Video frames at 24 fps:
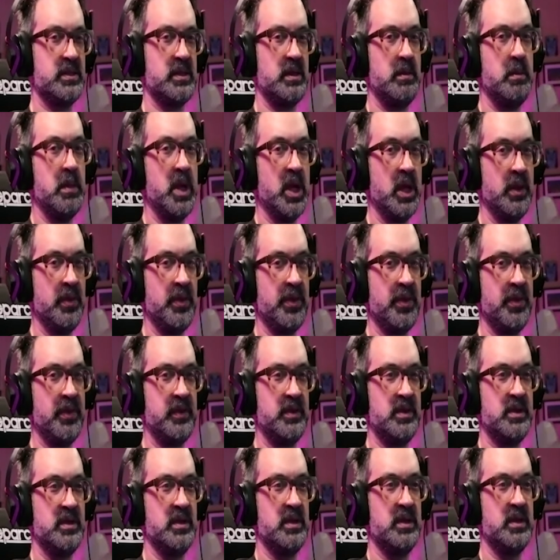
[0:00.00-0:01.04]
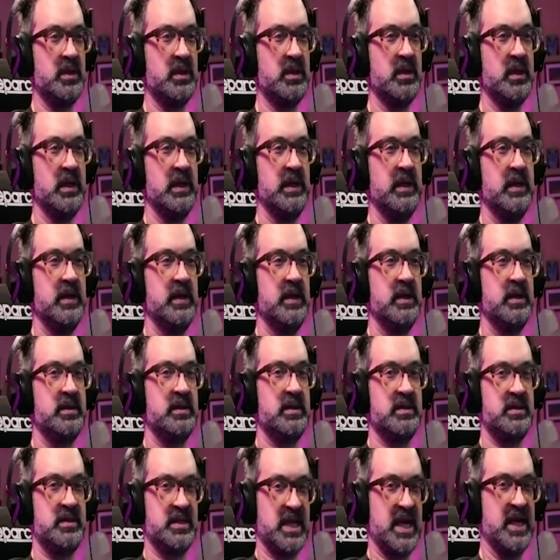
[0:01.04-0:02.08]
a month to
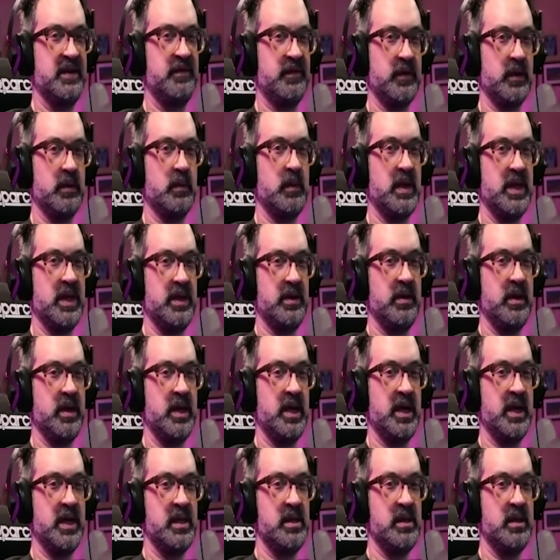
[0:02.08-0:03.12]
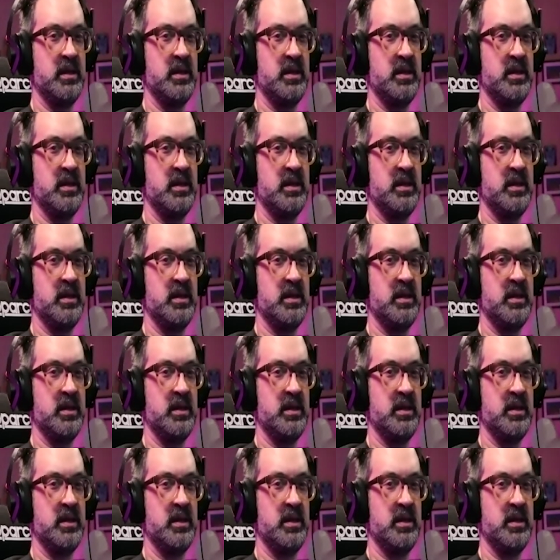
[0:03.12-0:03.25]
decipher whether or not